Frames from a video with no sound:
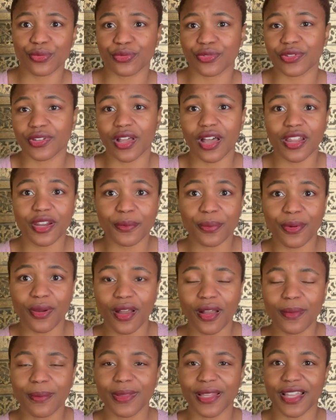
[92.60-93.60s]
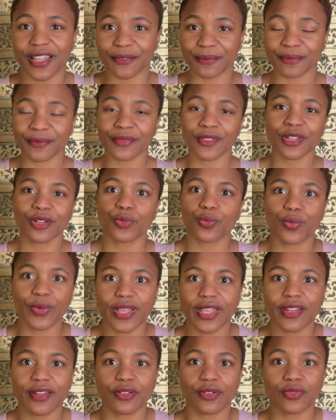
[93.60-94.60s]
not a problem.
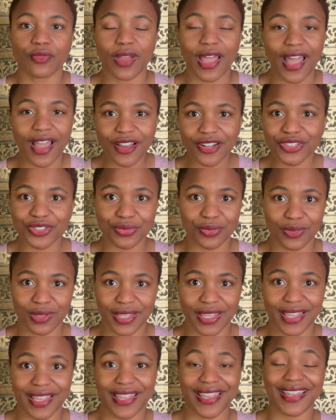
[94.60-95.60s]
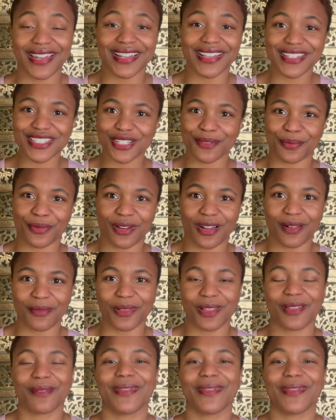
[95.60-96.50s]
When actually it is a problem.